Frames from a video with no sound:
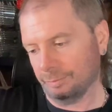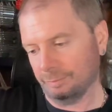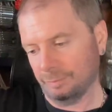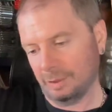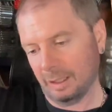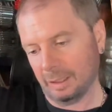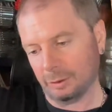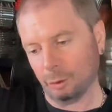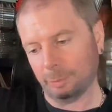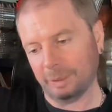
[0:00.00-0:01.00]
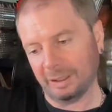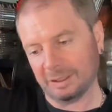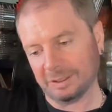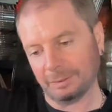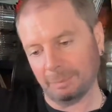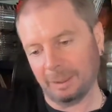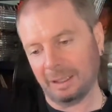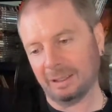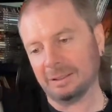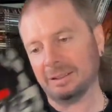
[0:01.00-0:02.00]
Yeah, cool kicks of the
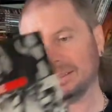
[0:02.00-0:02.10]
band.